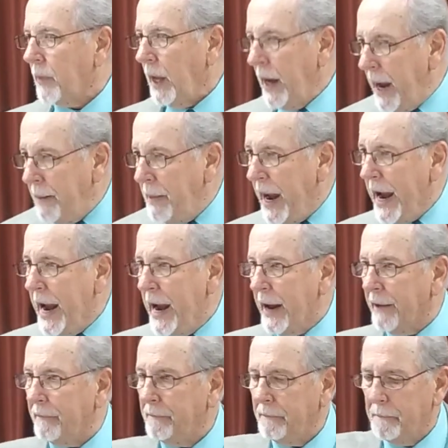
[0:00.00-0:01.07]
Amen.
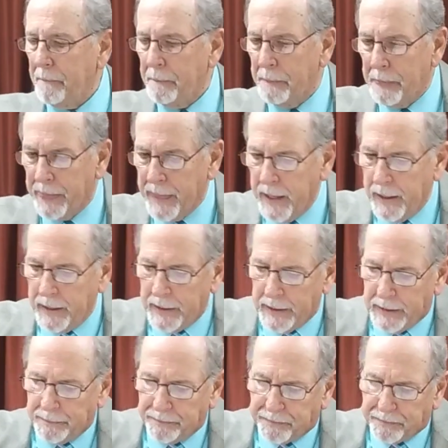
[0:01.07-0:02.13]

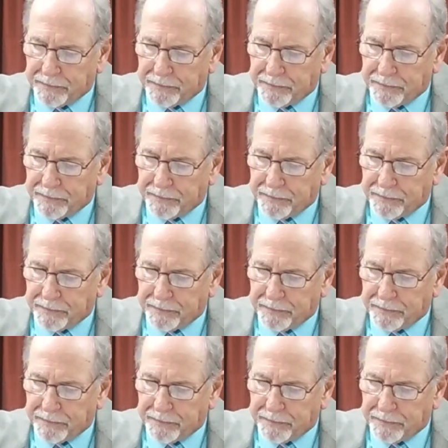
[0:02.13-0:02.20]
Amen.